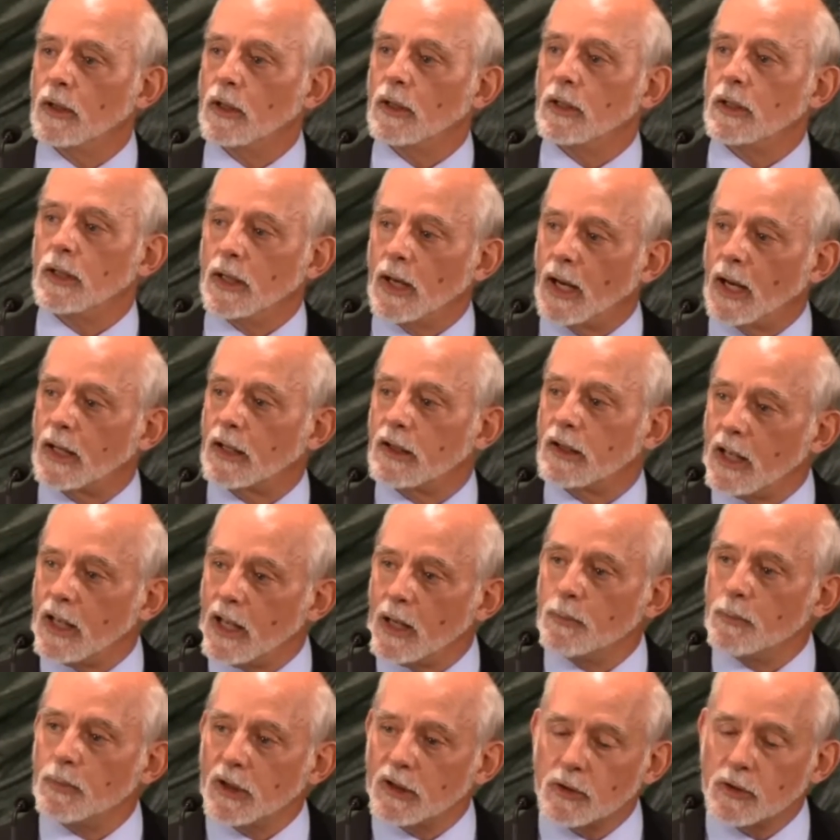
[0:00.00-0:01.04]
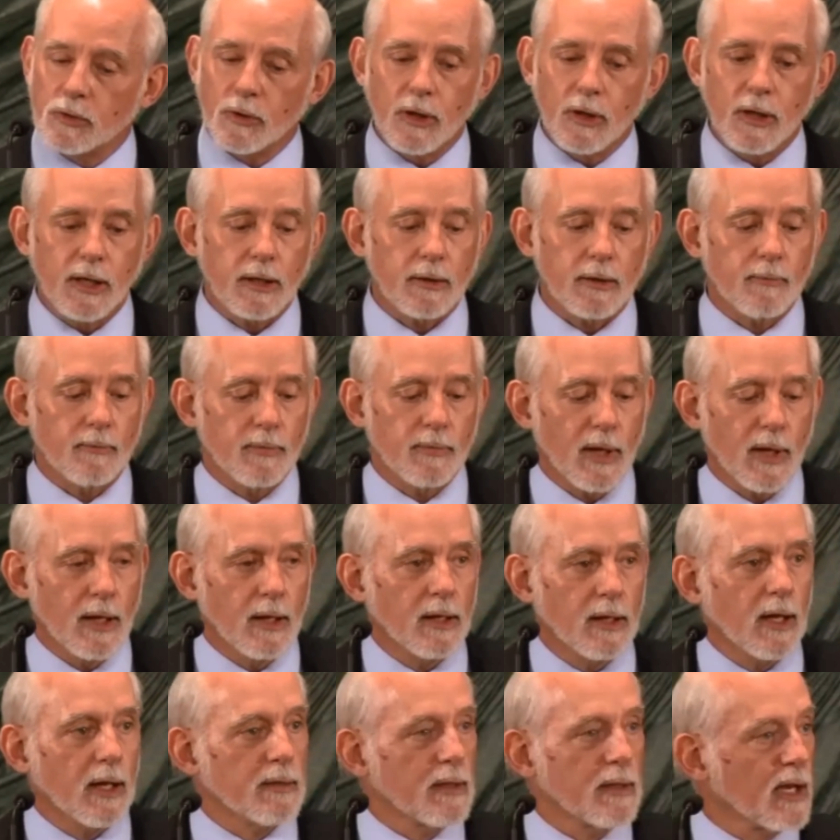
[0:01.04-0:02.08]
You got to keep trying.
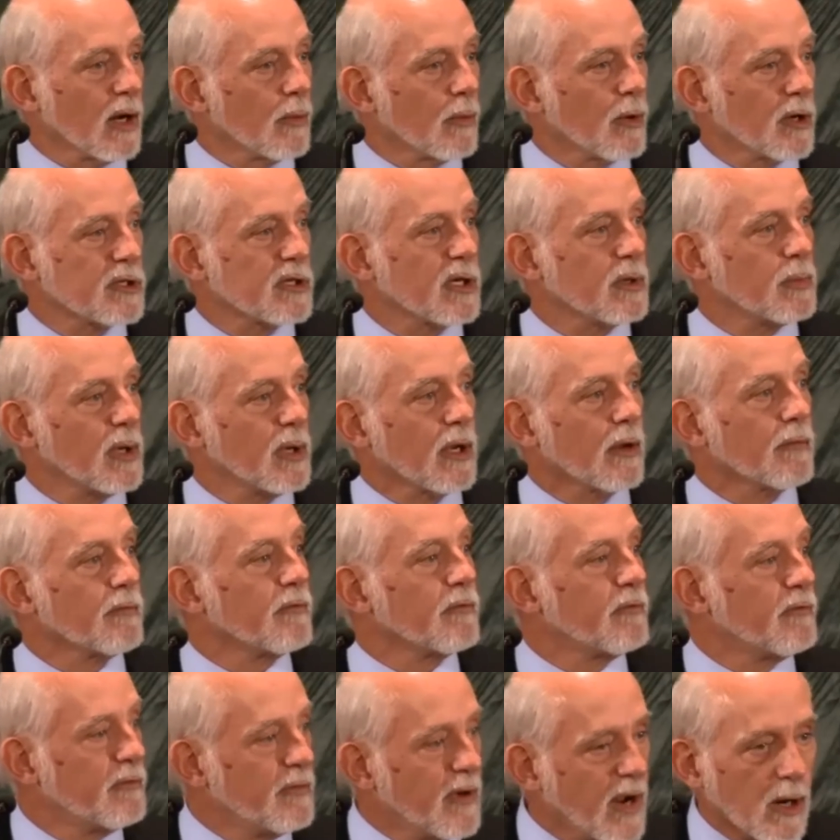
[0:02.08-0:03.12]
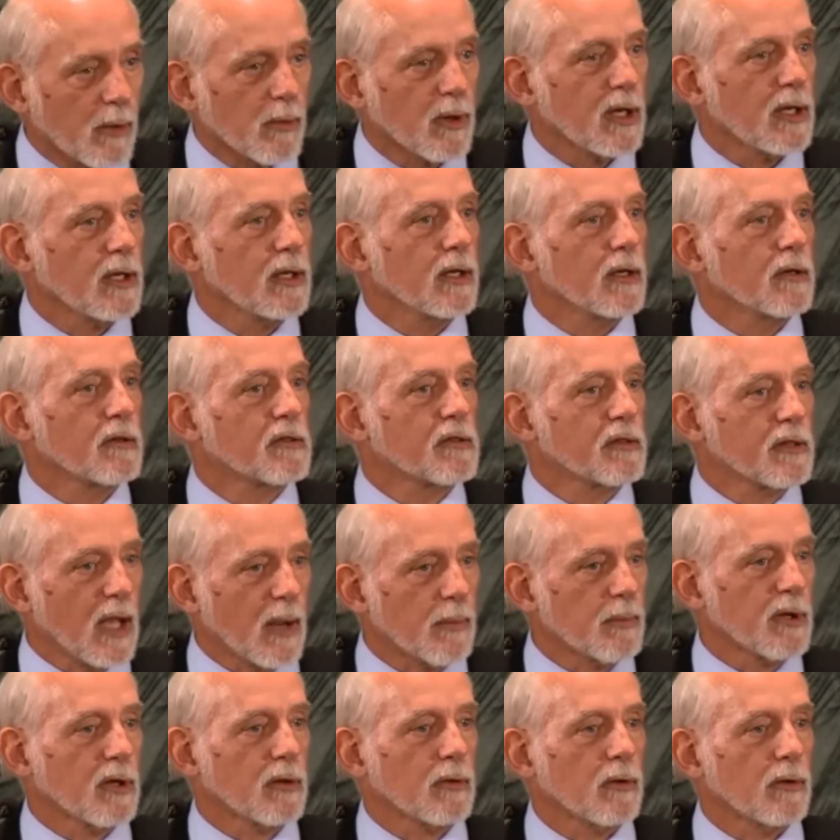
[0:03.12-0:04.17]
And then I want you to become very
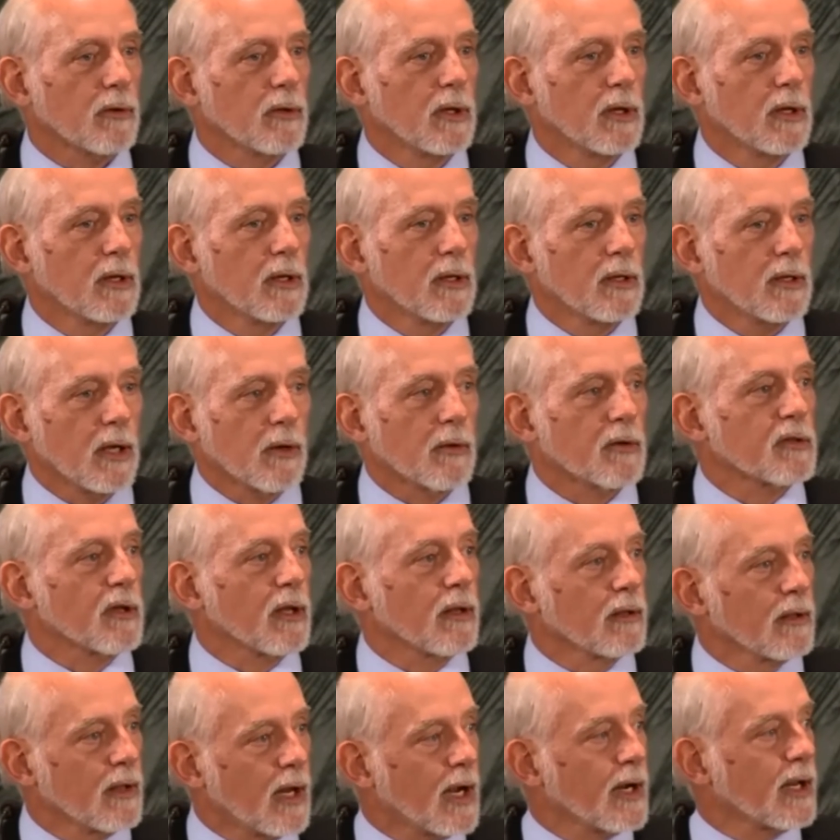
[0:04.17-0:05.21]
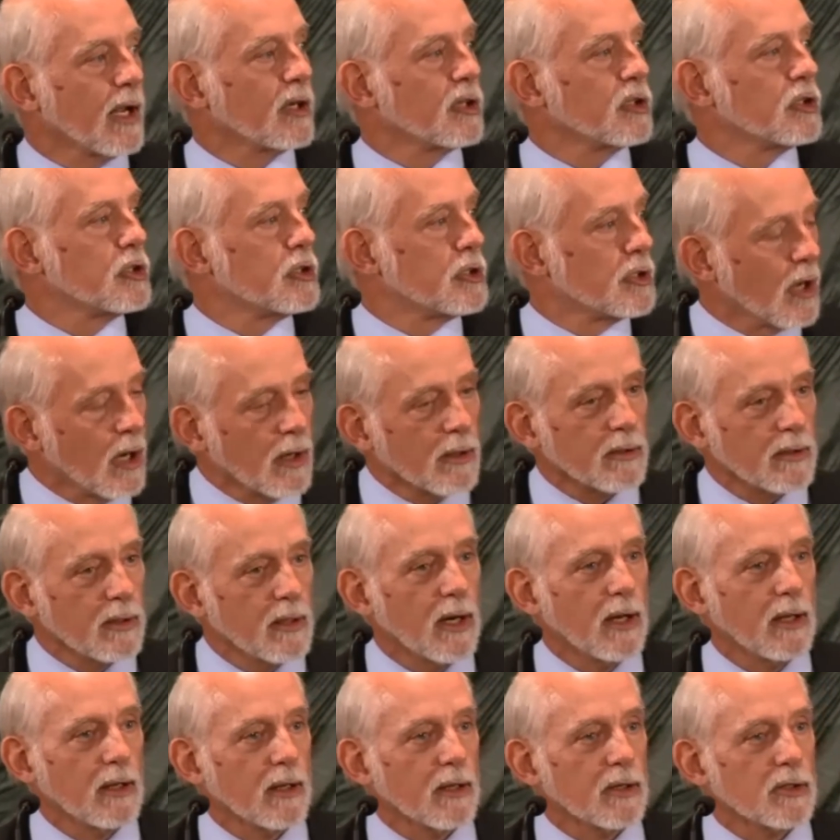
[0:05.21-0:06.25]
skeptical. There is a lot of junk
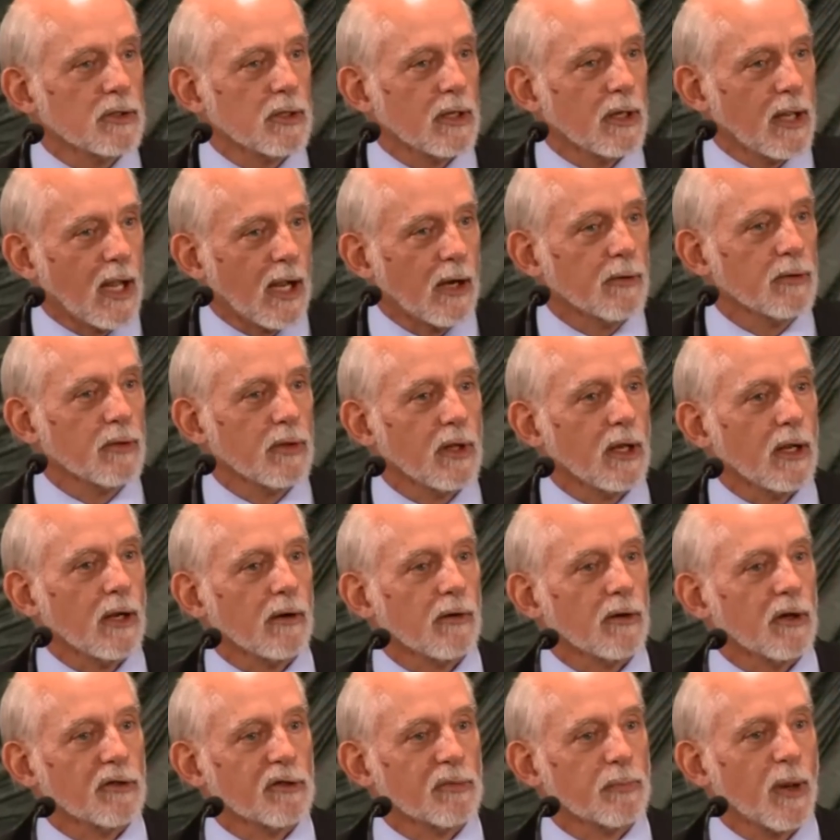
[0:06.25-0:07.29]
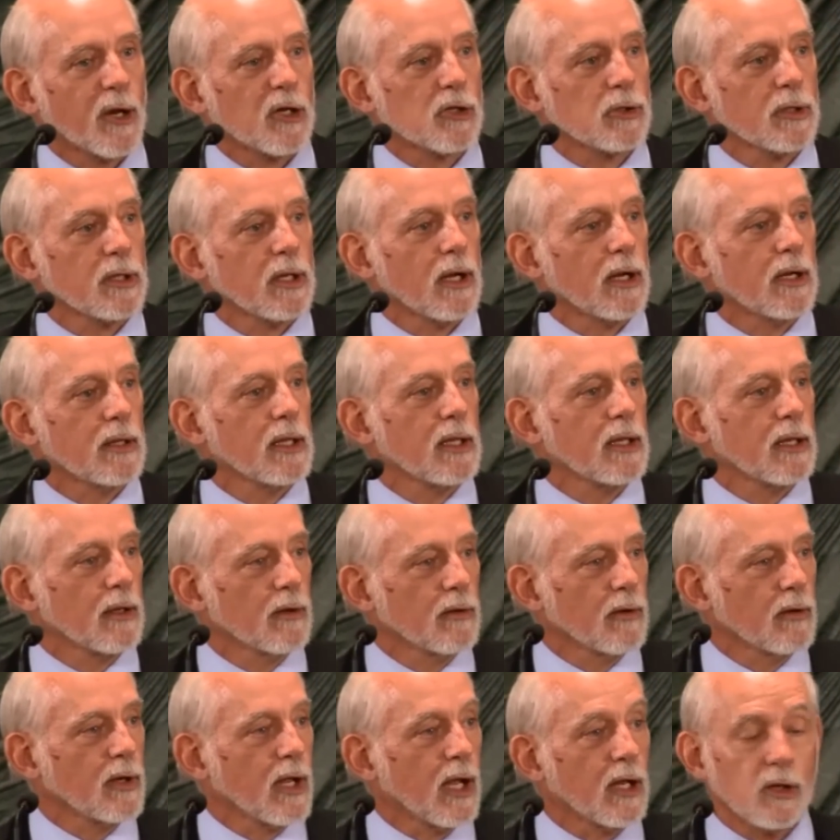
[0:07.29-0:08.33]
knowledge out there, especially on the
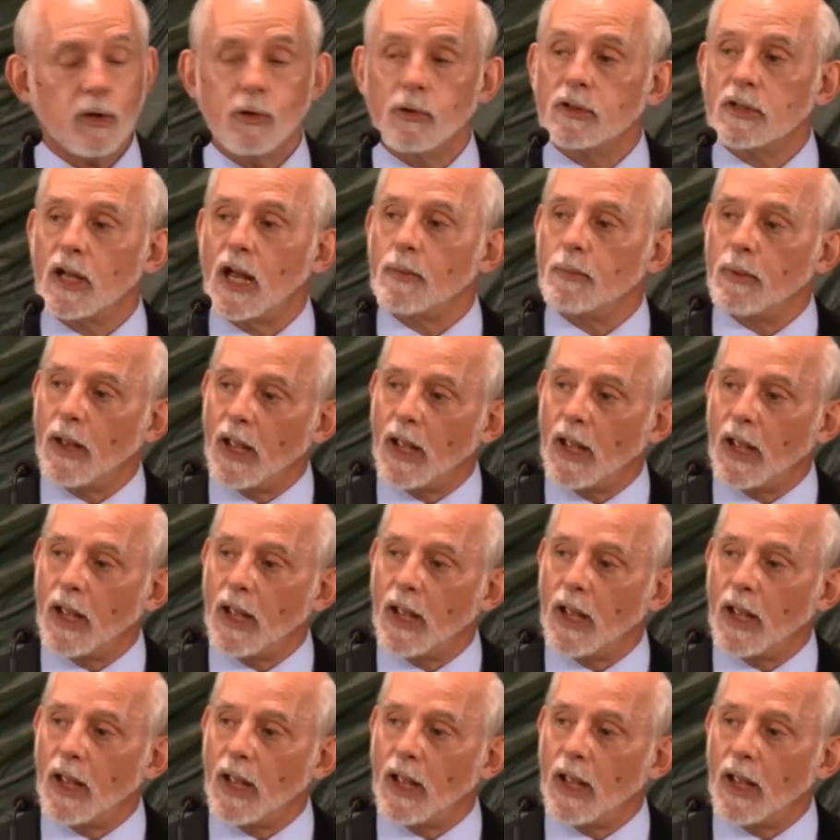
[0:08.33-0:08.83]
internet. You type